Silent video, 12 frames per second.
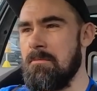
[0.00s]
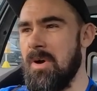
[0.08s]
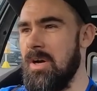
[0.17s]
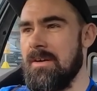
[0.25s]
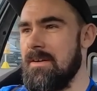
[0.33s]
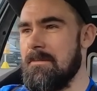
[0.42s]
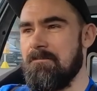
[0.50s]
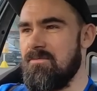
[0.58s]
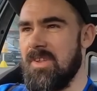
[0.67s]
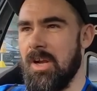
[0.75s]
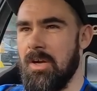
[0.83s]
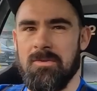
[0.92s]
but
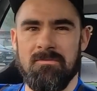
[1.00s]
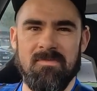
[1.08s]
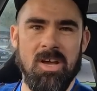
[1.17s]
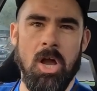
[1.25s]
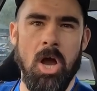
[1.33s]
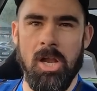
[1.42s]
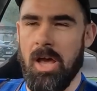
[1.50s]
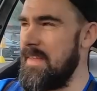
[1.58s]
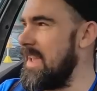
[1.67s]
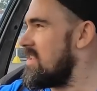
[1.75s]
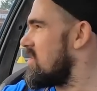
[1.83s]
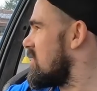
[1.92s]
you know, a car like
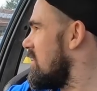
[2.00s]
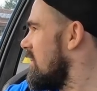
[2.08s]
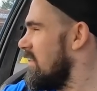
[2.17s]
this,